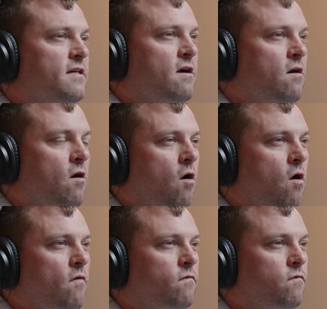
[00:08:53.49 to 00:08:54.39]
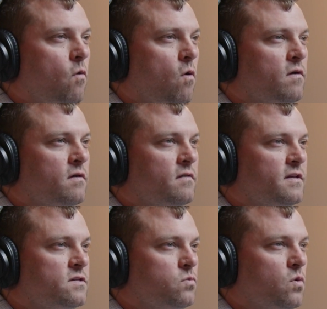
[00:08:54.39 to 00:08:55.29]
They are all for
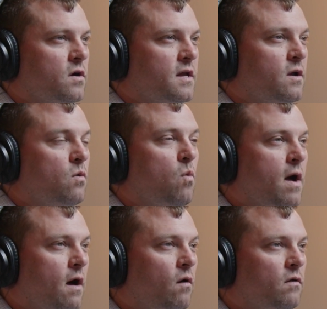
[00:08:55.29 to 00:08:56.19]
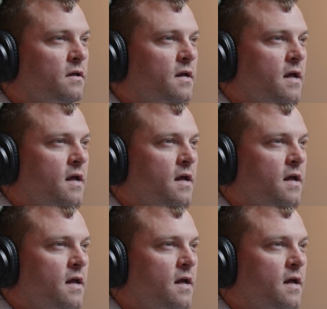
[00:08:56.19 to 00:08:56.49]
this working well.